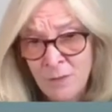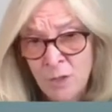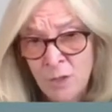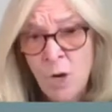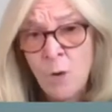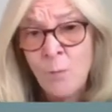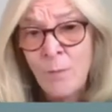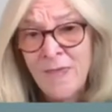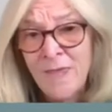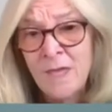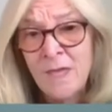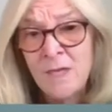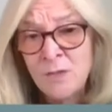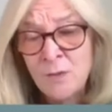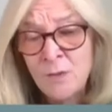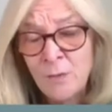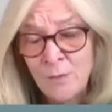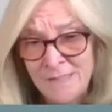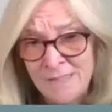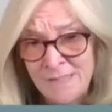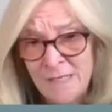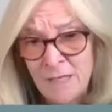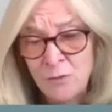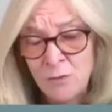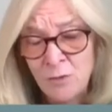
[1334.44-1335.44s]
going into a
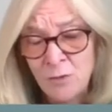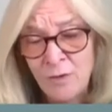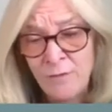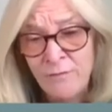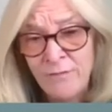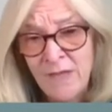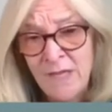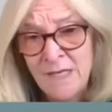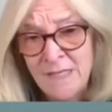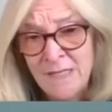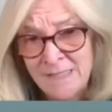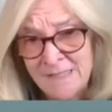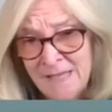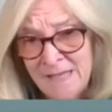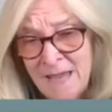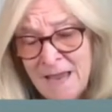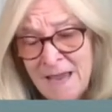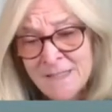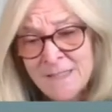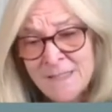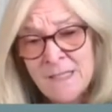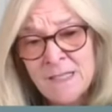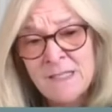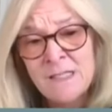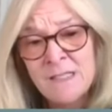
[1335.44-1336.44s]
central venous
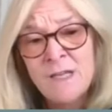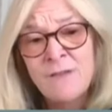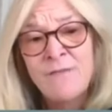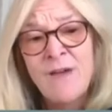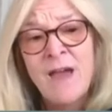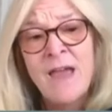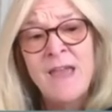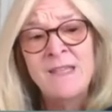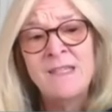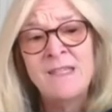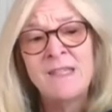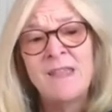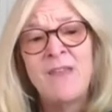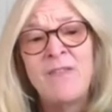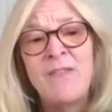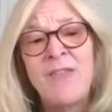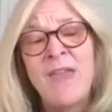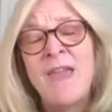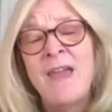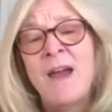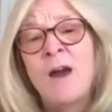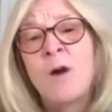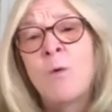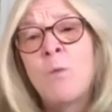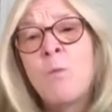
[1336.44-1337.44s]
access device that
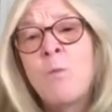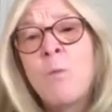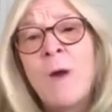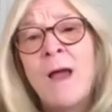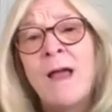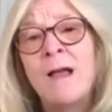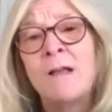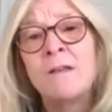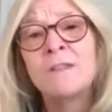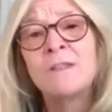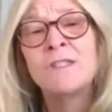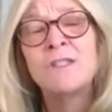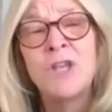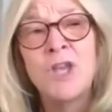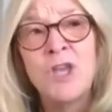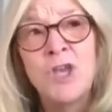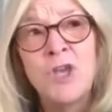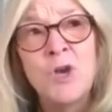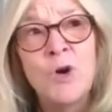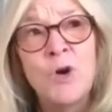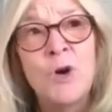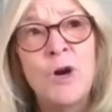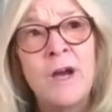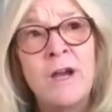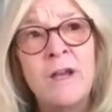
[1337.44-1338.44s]
they are well
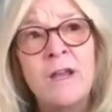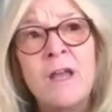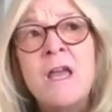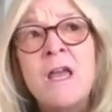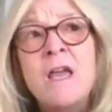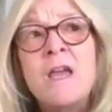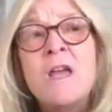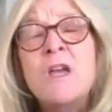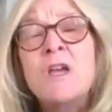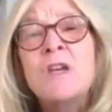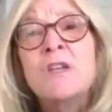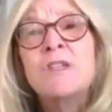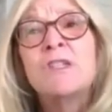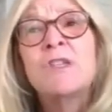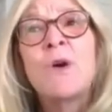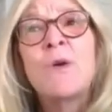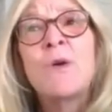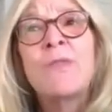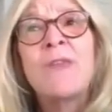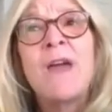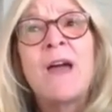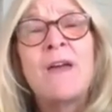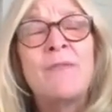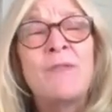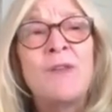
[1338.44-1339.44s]
secured so
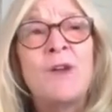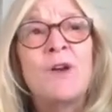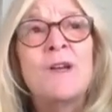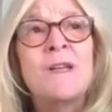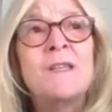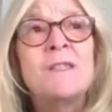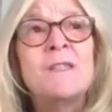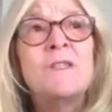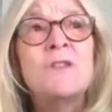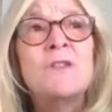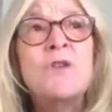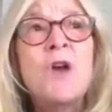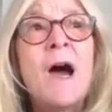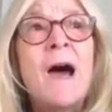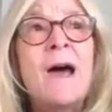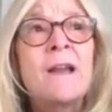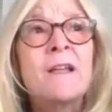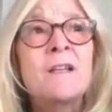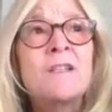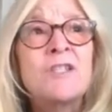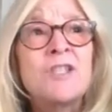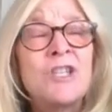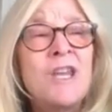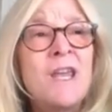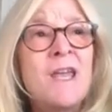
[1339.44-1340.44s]
that there is not
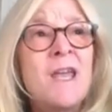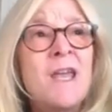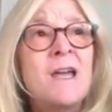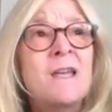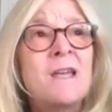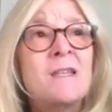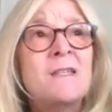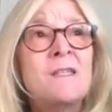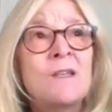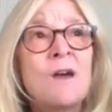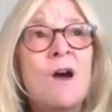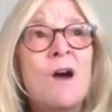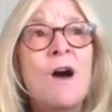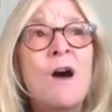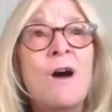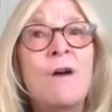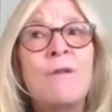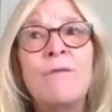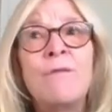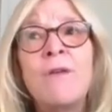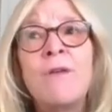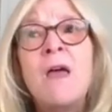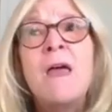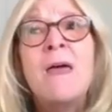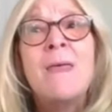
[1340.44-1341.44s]
a chance
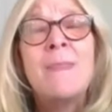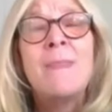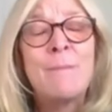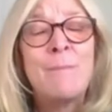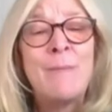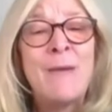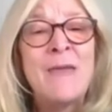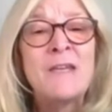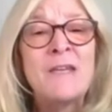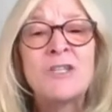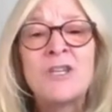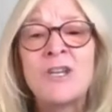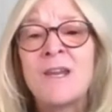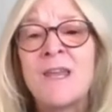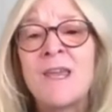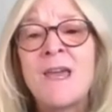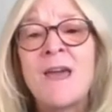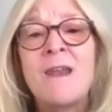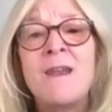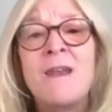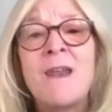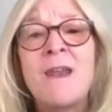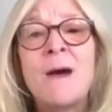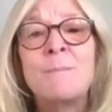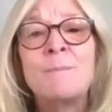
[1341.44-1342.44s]
of patient
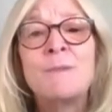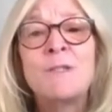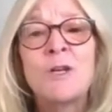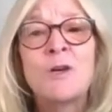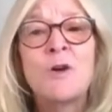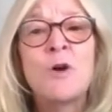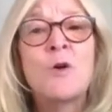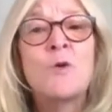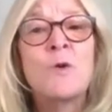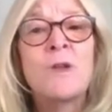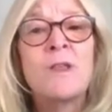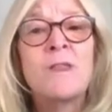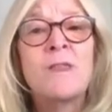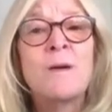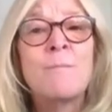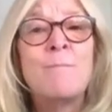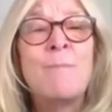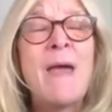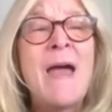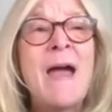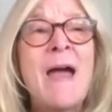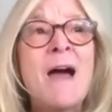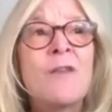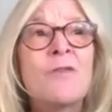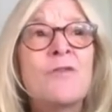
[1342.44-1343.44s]
getting up to go to the
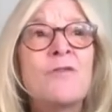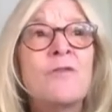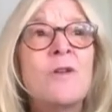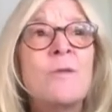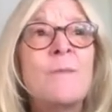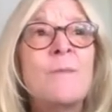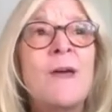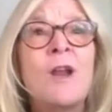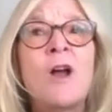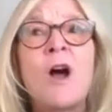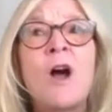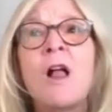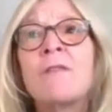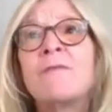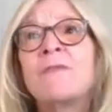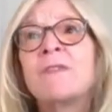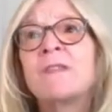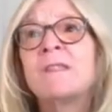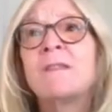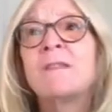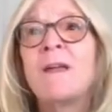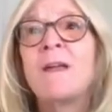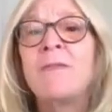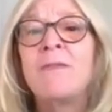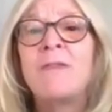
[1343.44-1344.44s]
bathroom and all of a
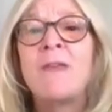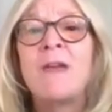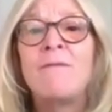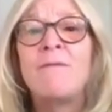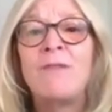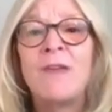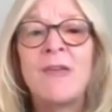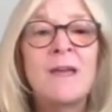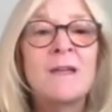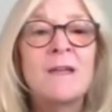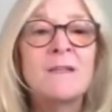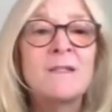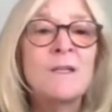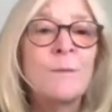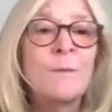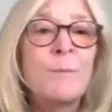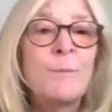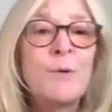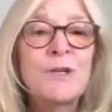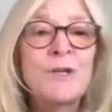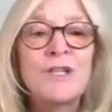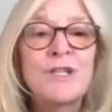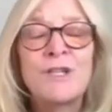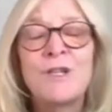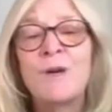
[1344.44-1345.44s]
sudden they forget to
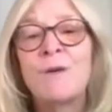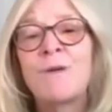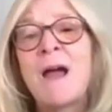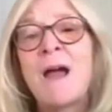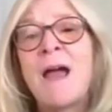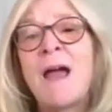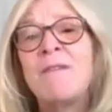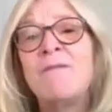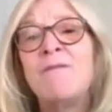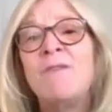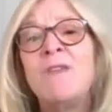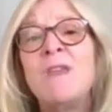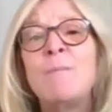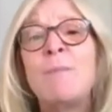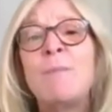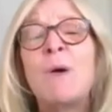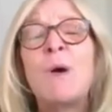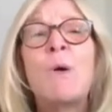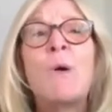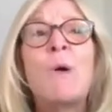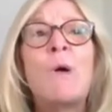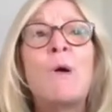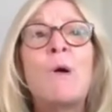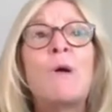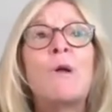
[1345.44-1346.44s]
push their IV
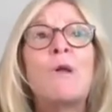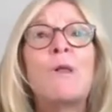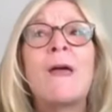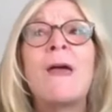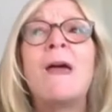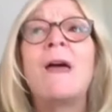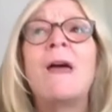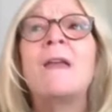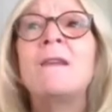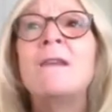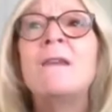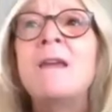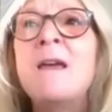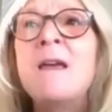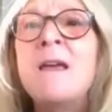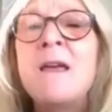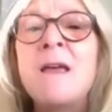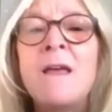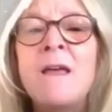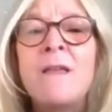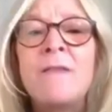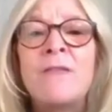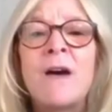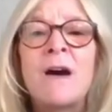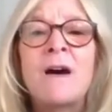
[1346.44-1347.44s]
pole and
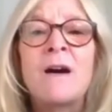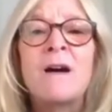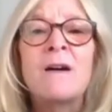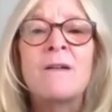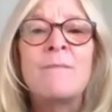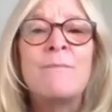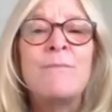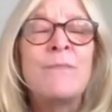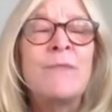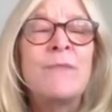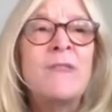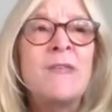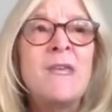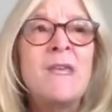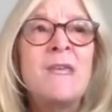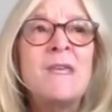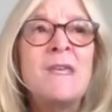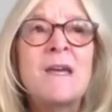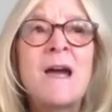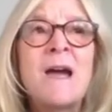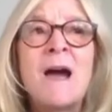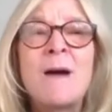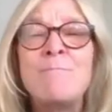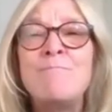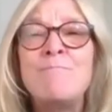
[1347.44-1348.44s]
the
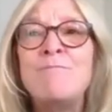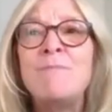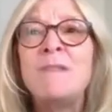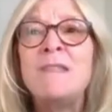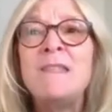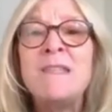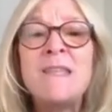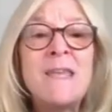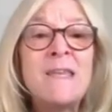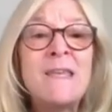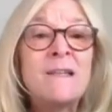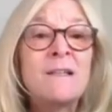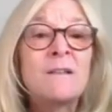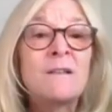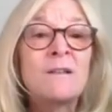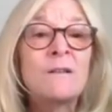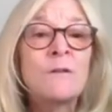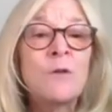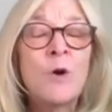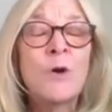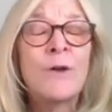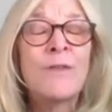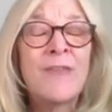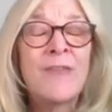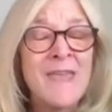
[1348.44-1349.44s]
the um, needle
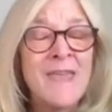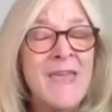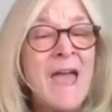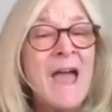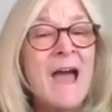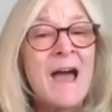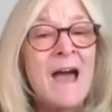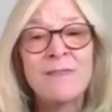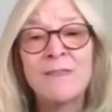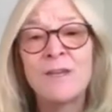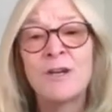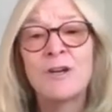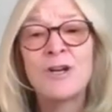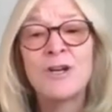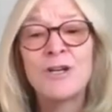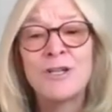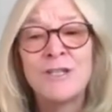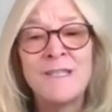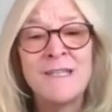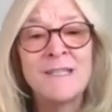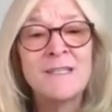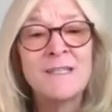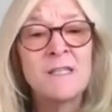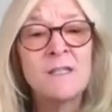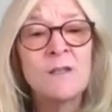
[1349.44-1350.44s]
or the catheter
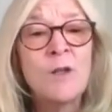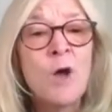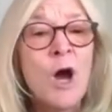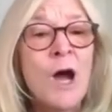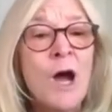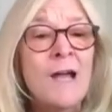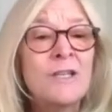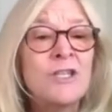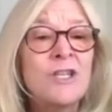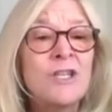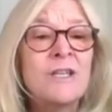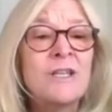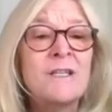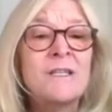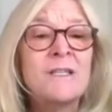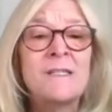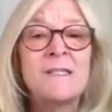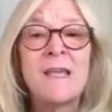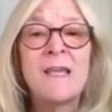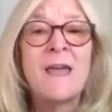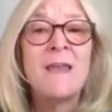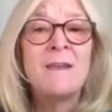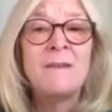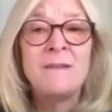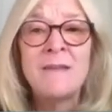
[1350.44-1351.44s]
dislodges
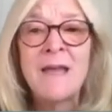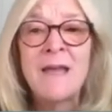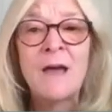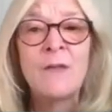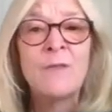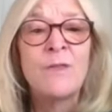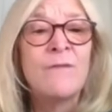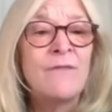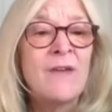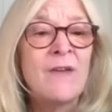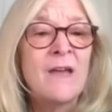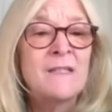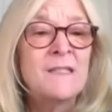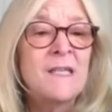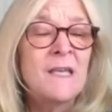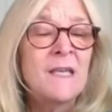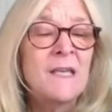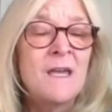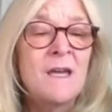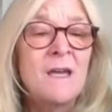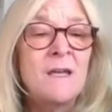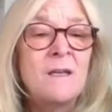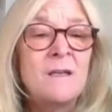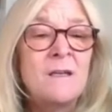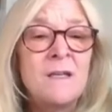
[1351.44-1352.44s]
and now the
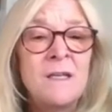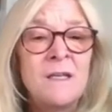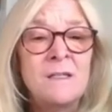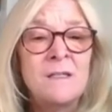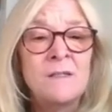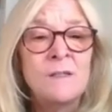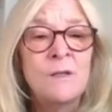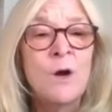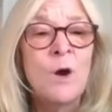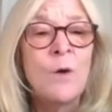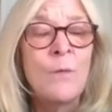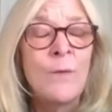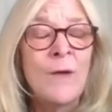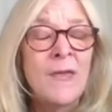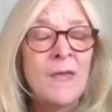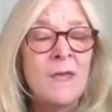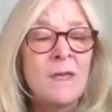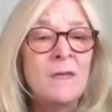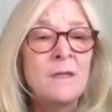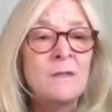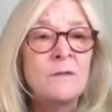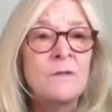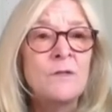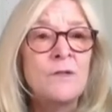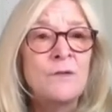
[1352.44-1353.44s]
vesicant is going
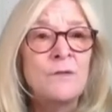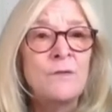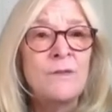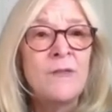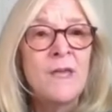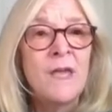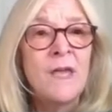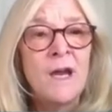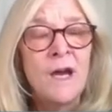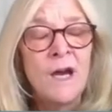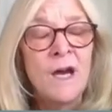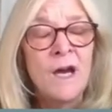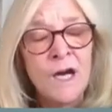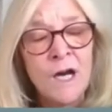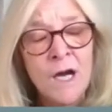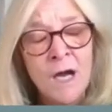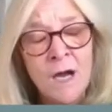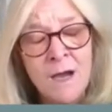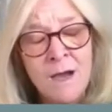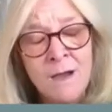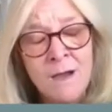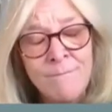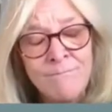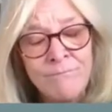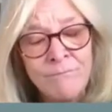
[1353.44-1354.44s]
into their
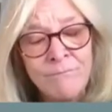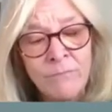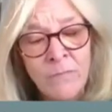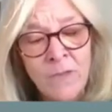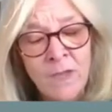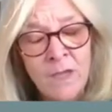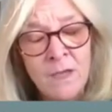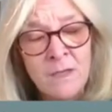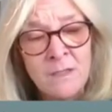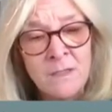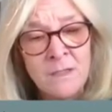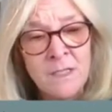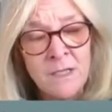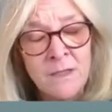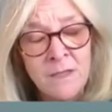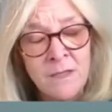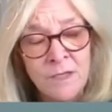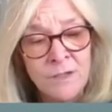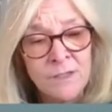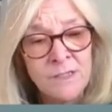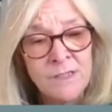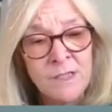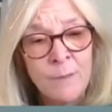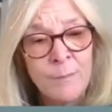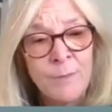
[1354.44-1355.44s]
um, into
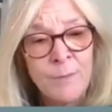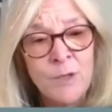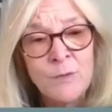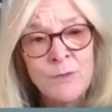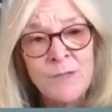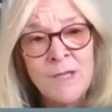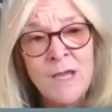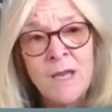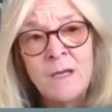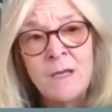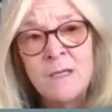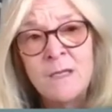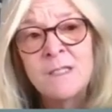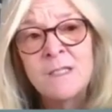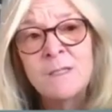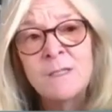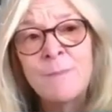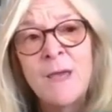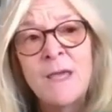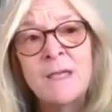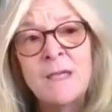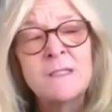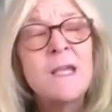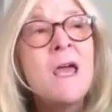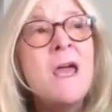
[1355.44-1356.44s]
their subcutaneous
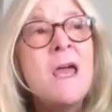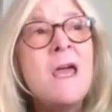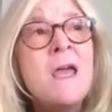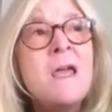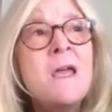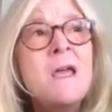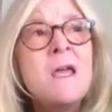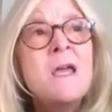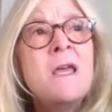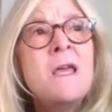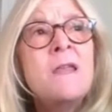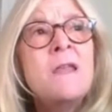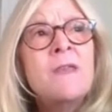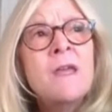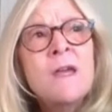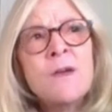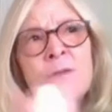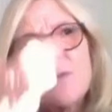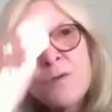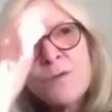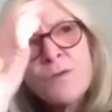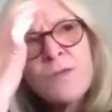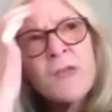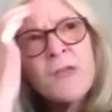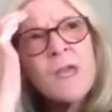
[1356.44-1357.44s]
space. The
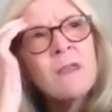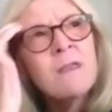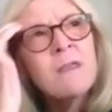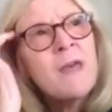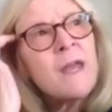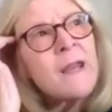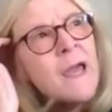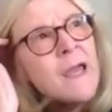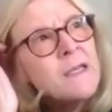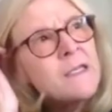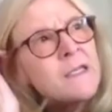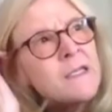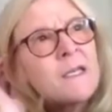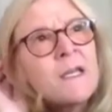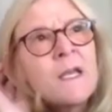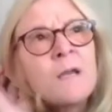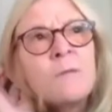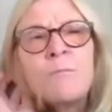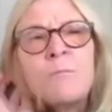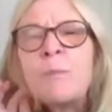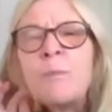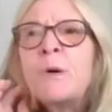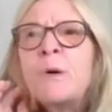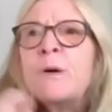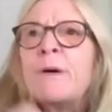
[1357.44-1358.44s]
other thing that I
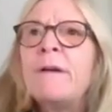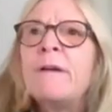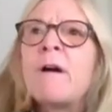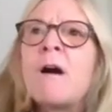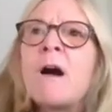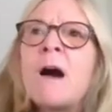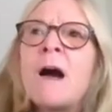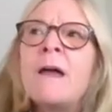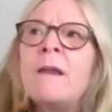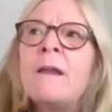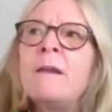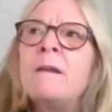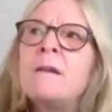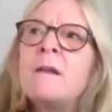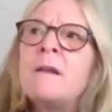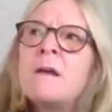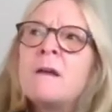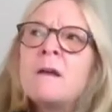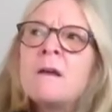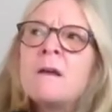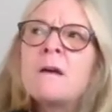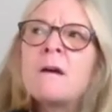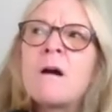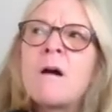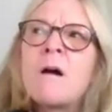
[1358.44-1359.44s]
didn't put on
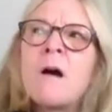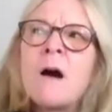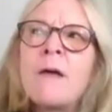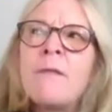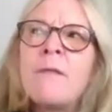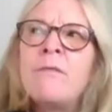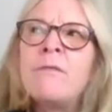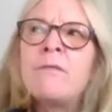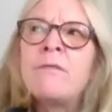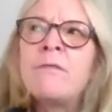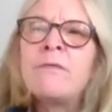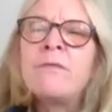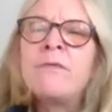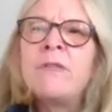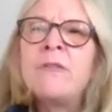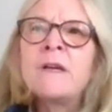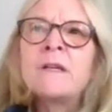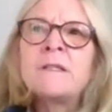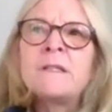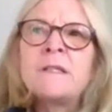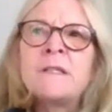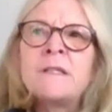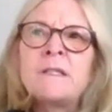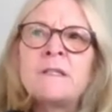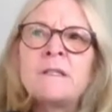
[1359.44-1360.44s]
on
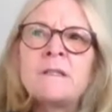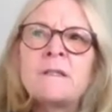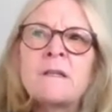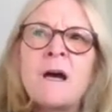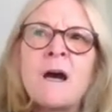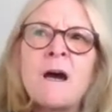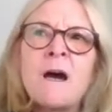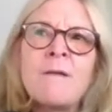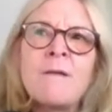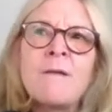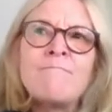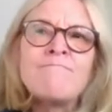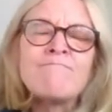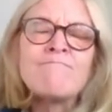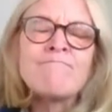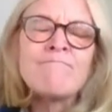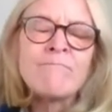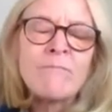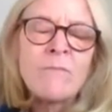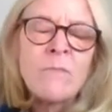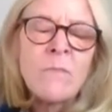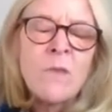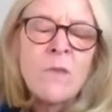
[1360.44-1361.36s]
this um,